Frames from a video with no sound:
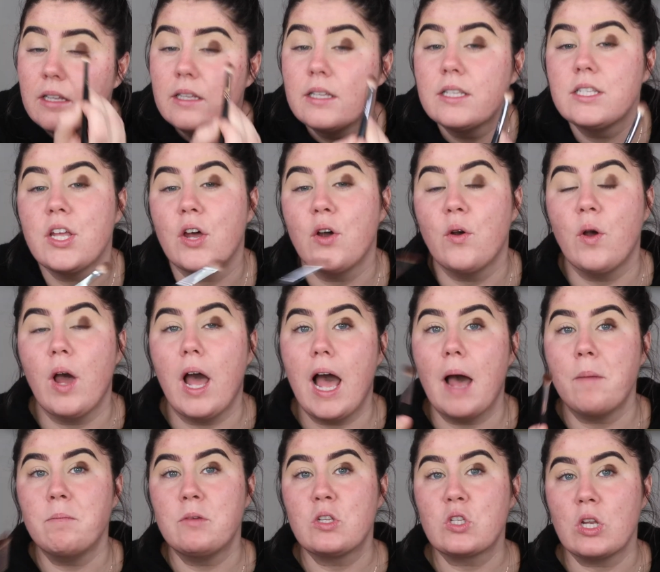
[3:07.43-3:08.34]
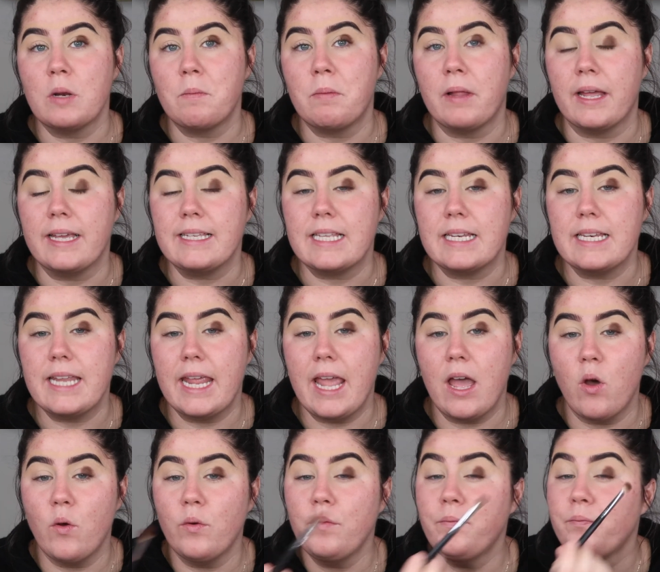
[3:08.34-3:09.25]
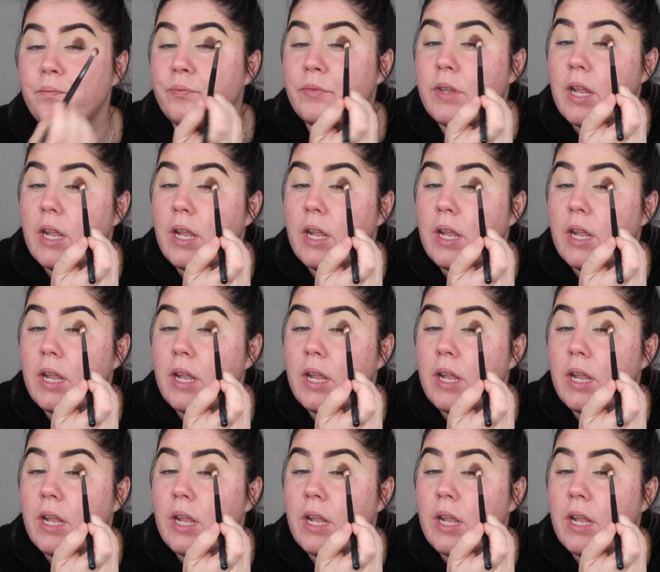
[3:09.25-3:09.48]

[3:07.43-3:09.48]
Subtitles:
So I'm just going to place it down,